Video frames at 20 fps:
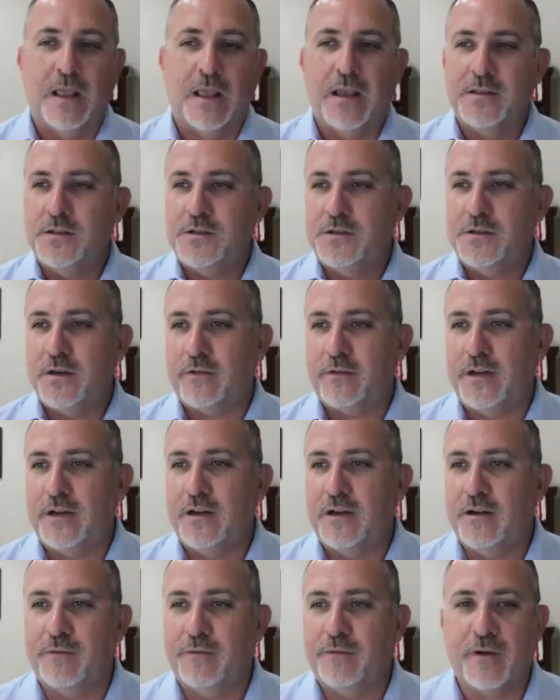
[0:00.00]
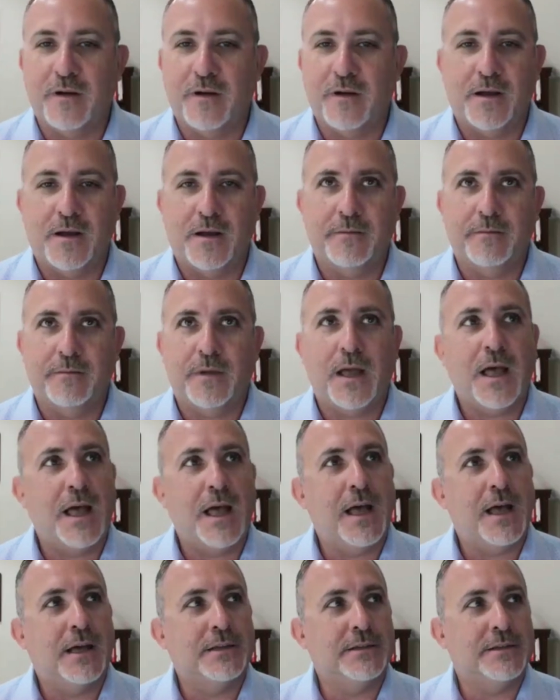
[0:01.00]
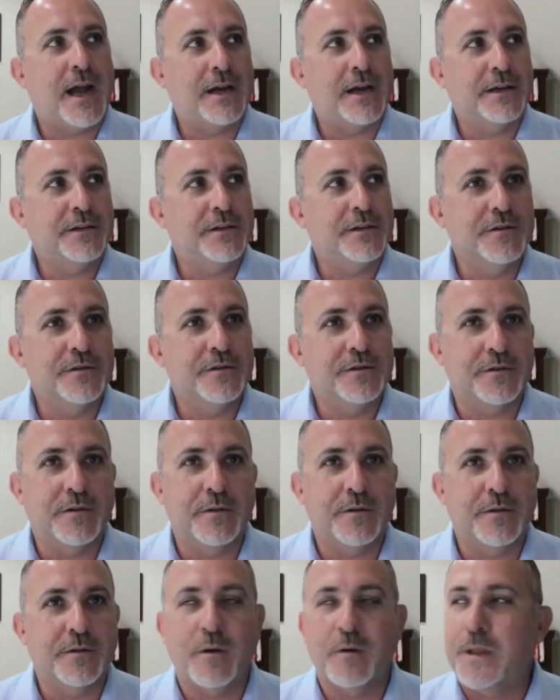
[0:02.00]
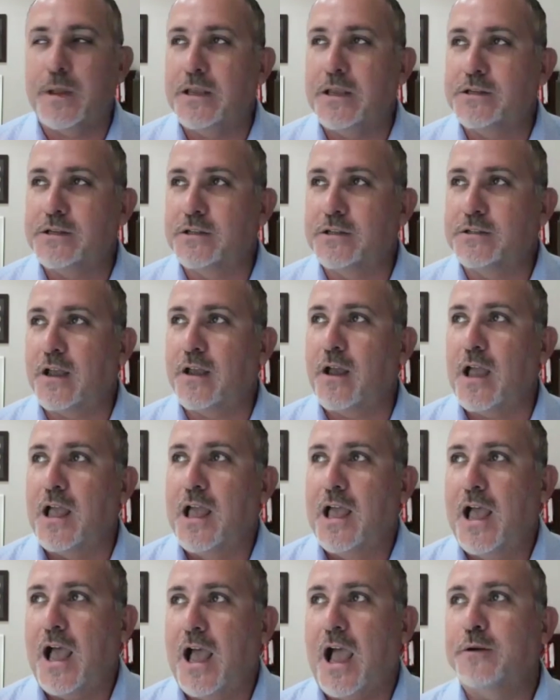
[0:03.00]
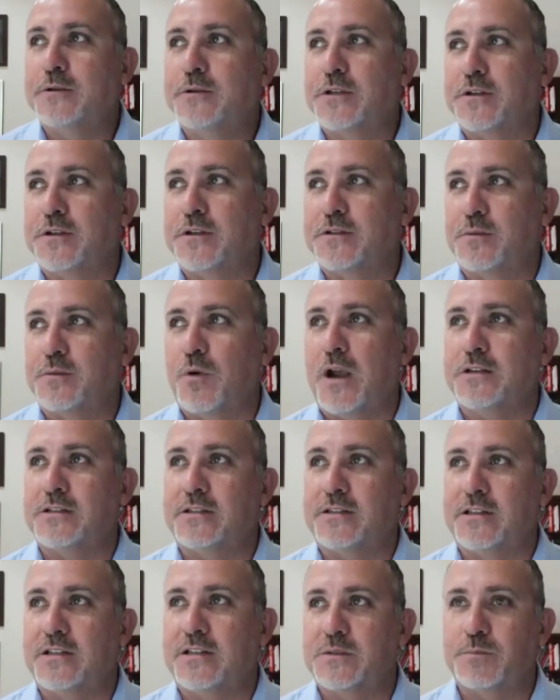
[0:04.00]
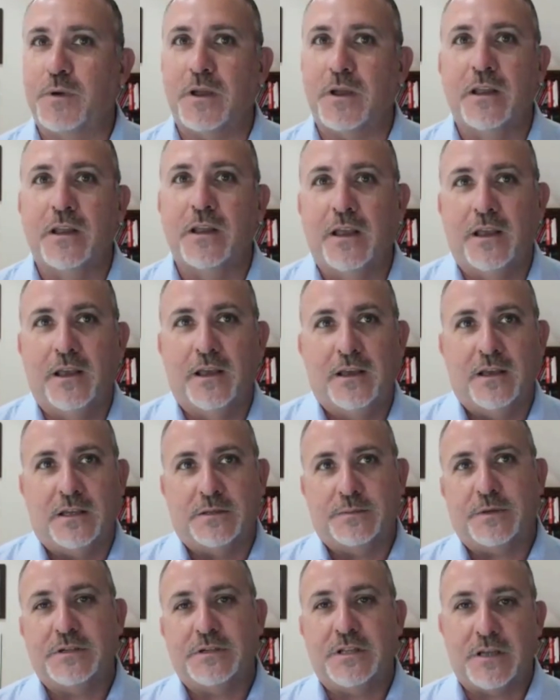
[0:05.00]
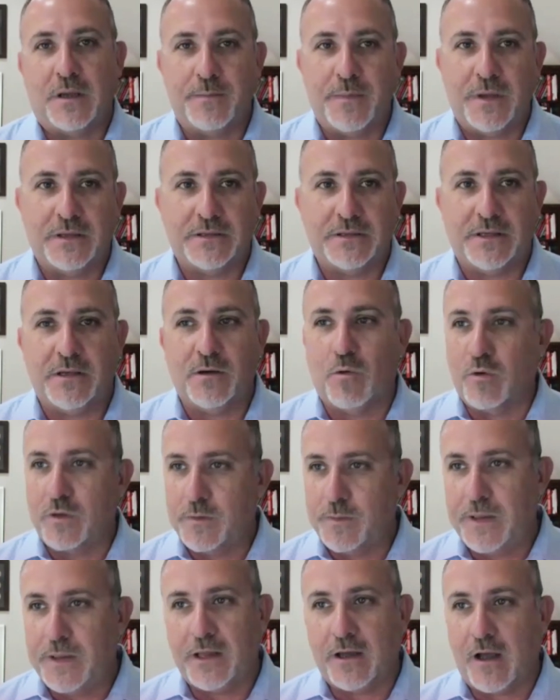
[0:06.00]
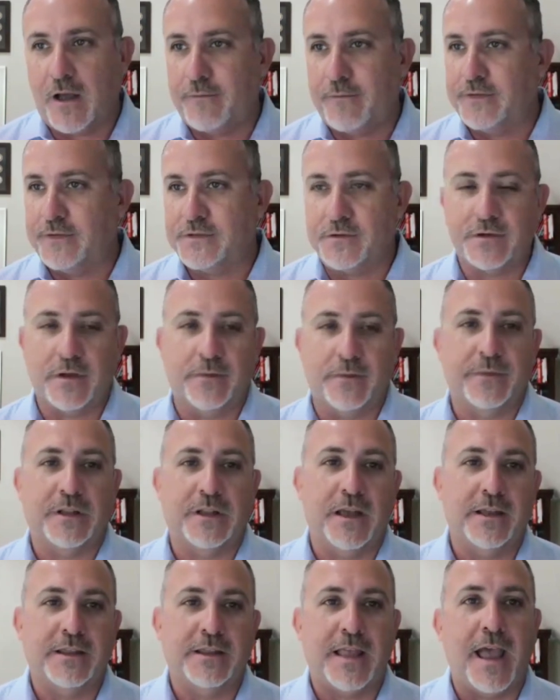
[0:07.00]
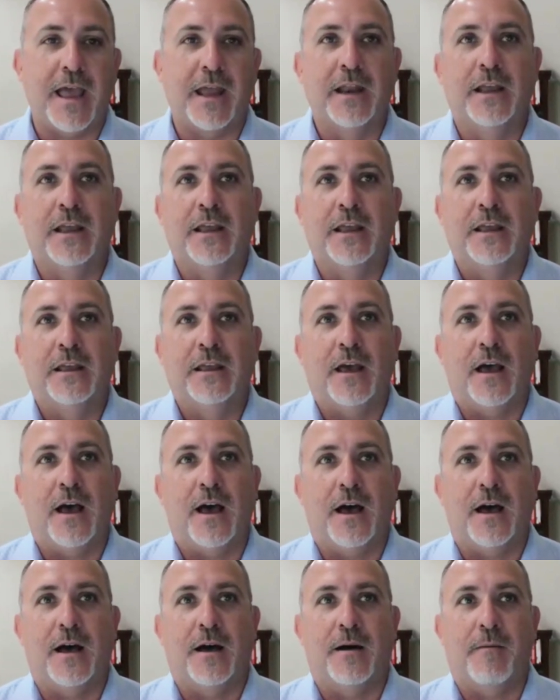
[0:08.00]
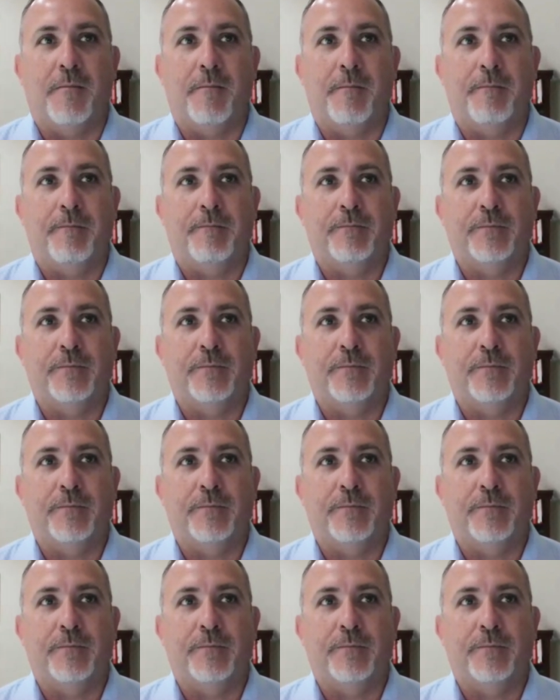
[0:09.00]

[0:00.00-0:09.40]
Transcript: Did you ever hear from doctors or patients? I was always surprised at this, but especially like a busy orthopedic office or something like that. Um,